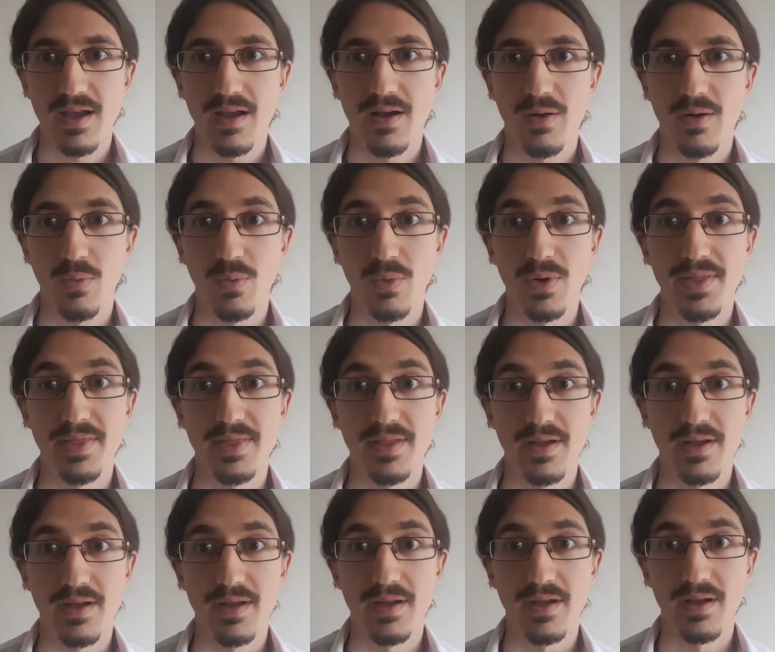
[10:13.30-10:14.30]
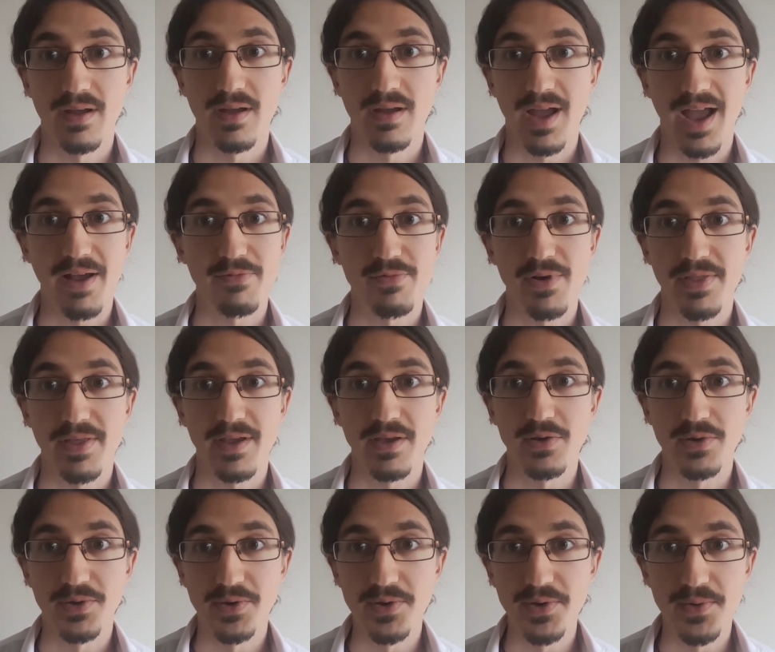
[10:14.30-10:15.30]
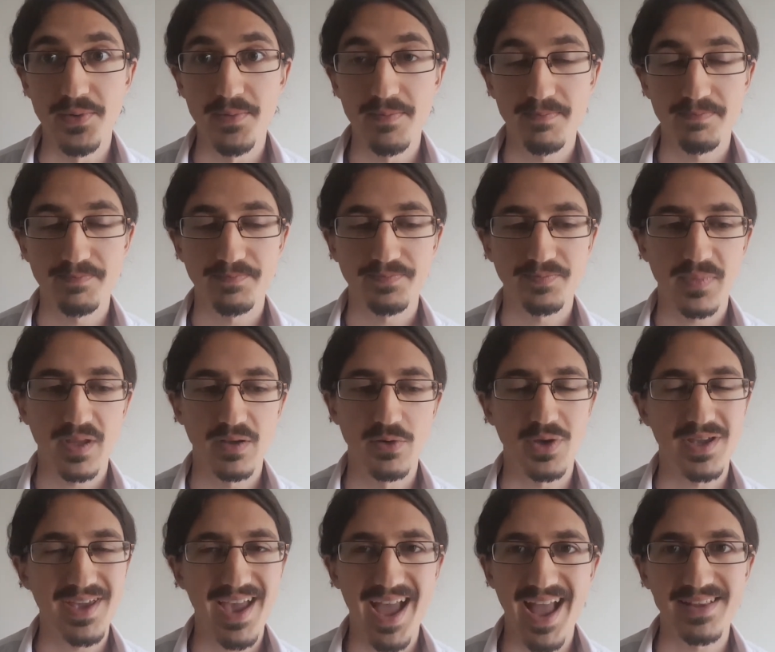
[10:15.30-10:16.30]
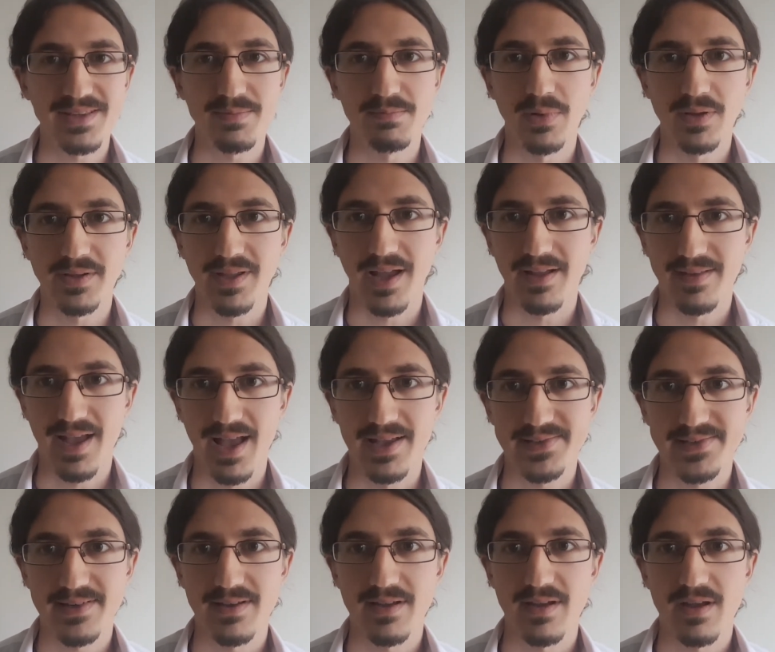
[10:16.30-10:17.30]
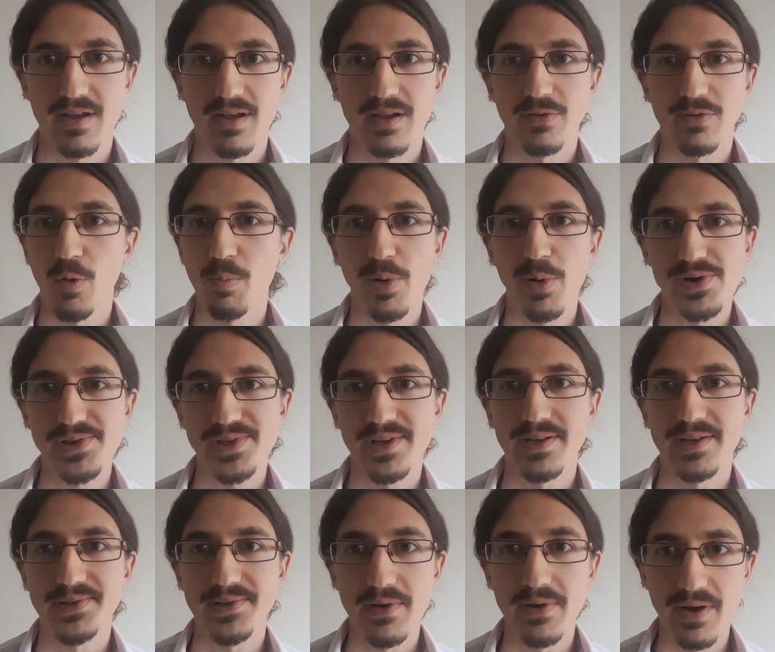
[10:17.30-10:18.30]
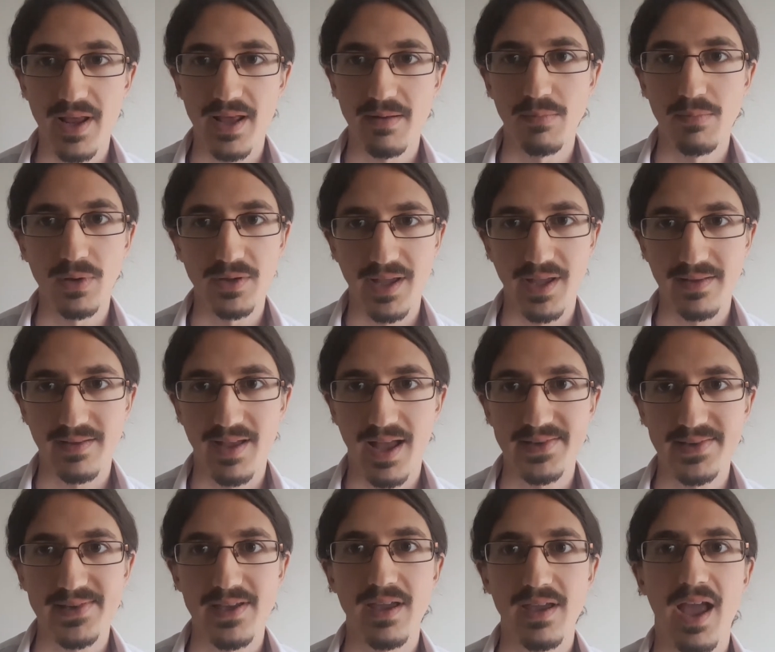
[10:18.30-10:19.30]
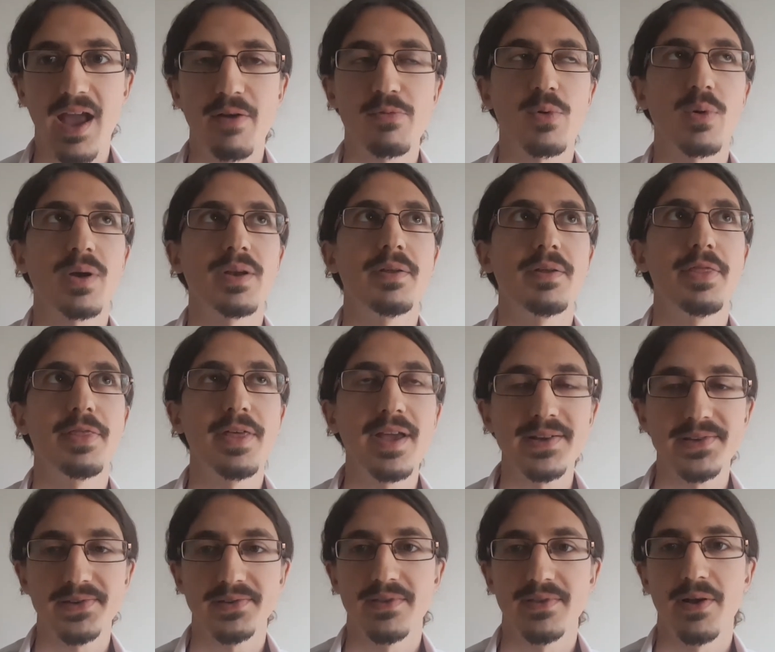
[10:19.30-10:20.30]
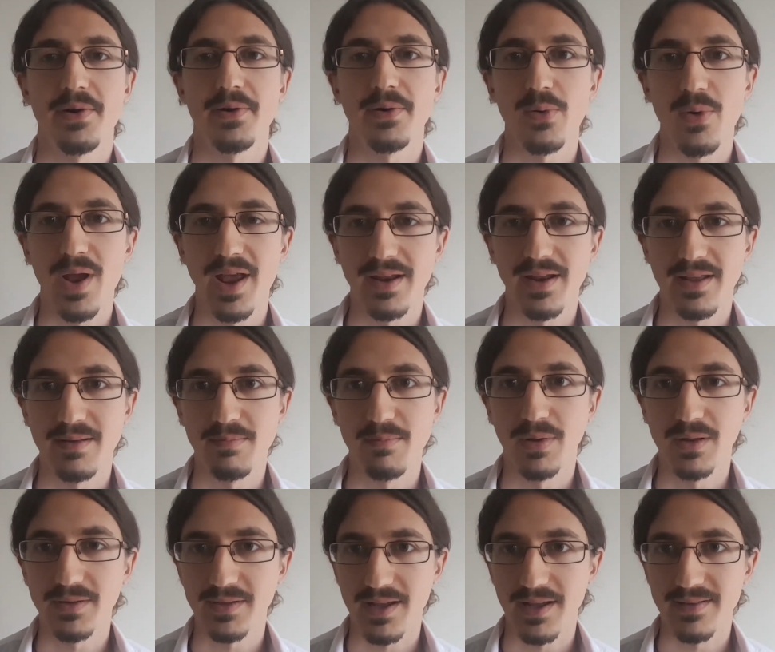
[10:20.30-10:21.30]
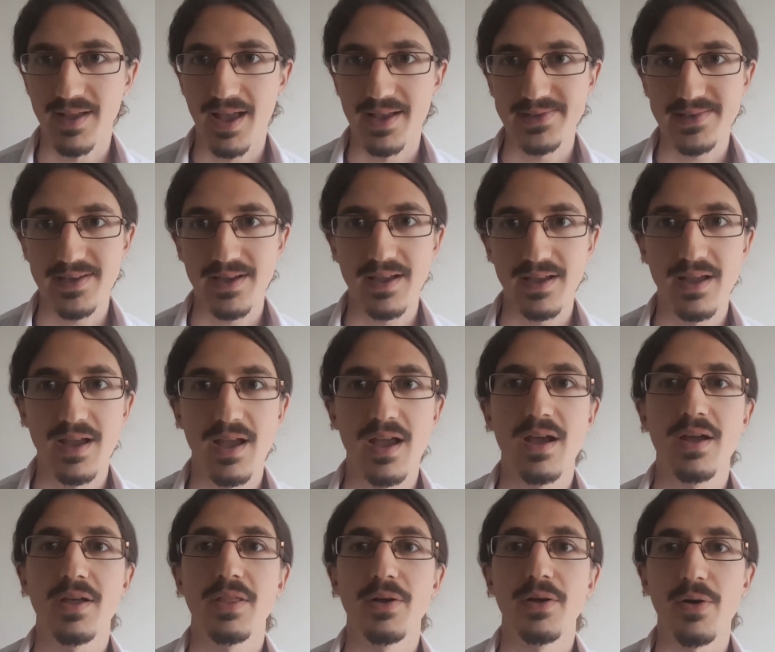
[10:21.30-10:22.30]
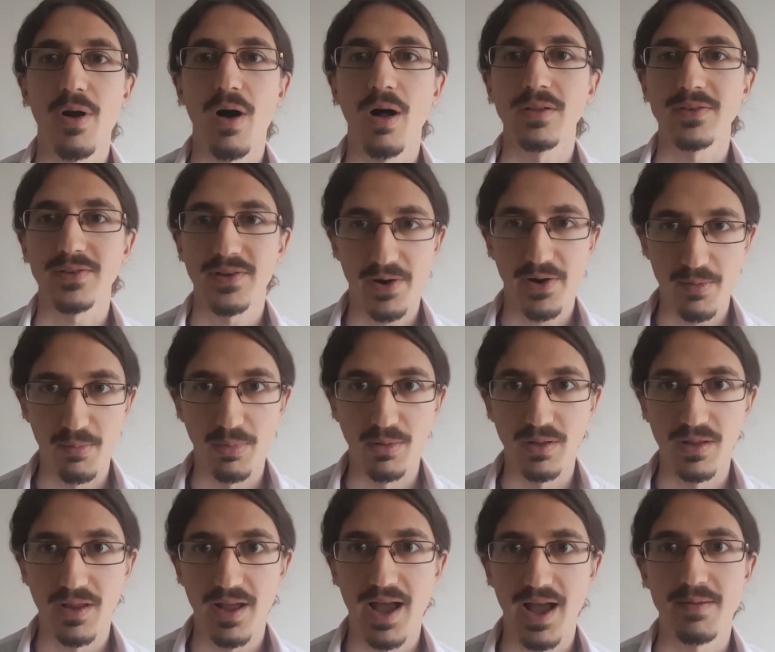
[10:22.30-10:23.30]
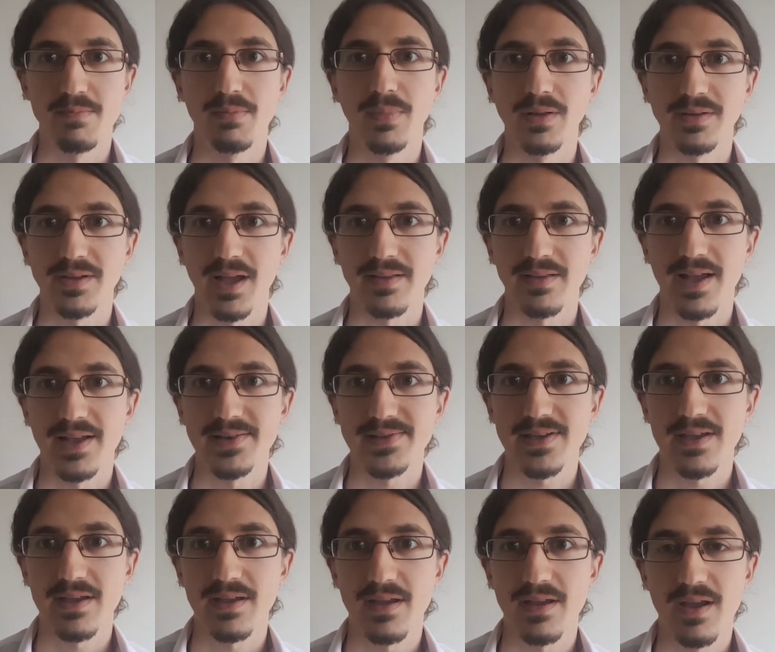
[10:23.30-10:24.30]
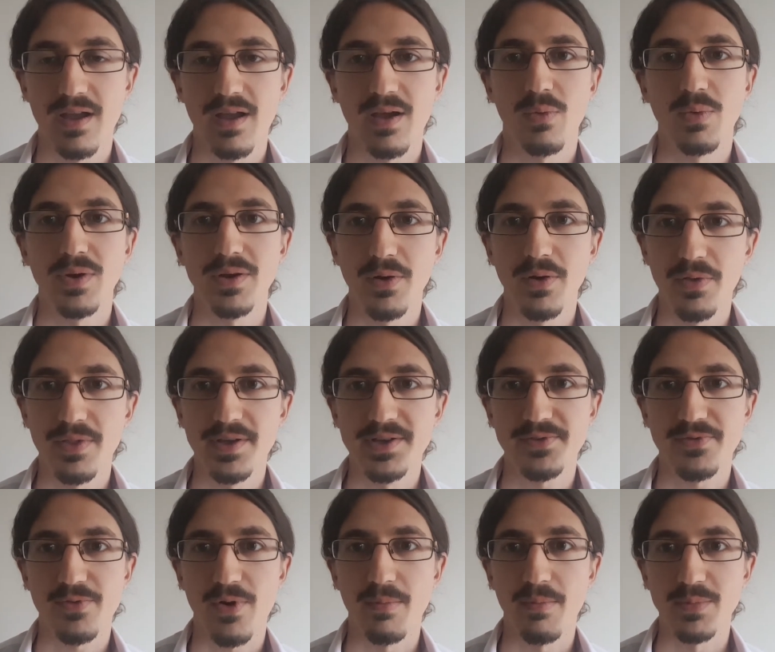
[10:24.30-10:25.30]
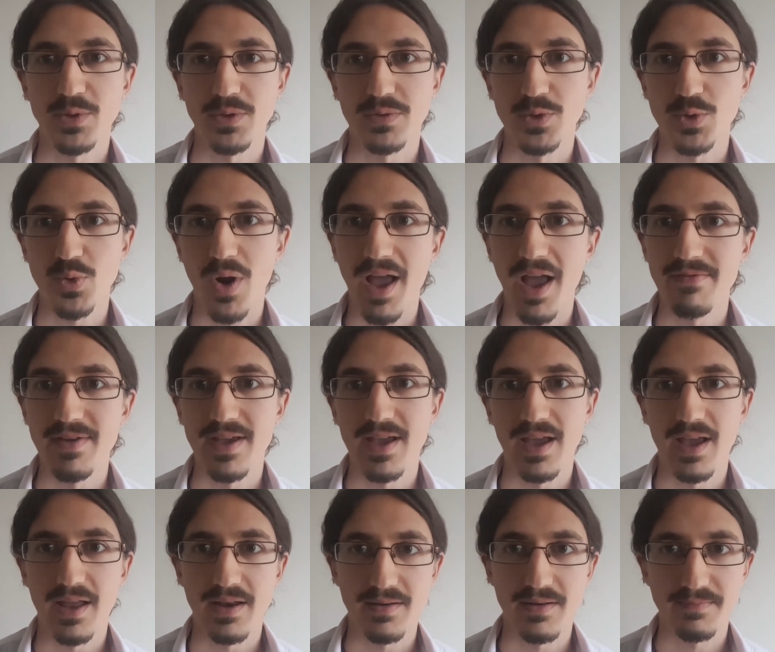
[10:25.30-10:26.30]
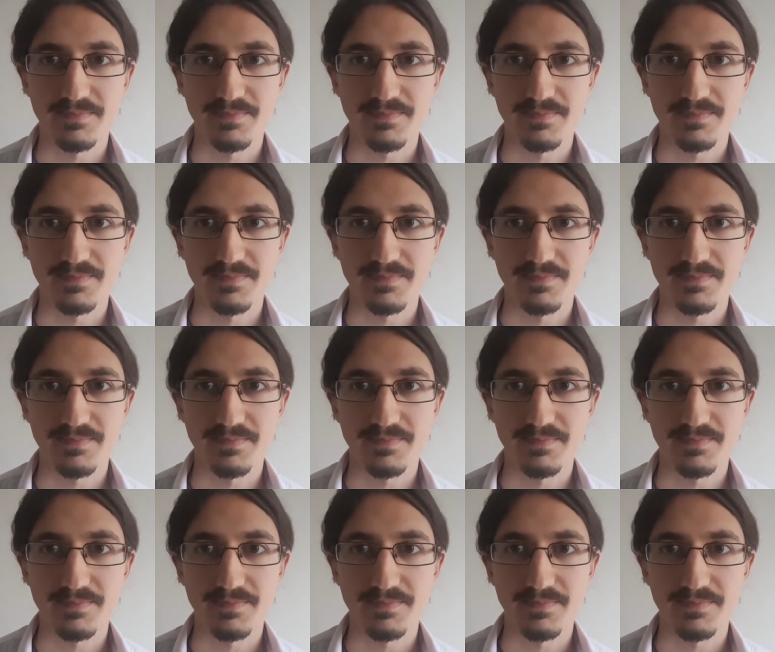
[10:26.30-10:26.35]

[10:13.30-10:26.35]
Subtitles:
with everything you do. You can't multitask. No person is good at multitasking. Everyone thinks they're great at multitasking. They're all terrible at multitasking. We know this from driving and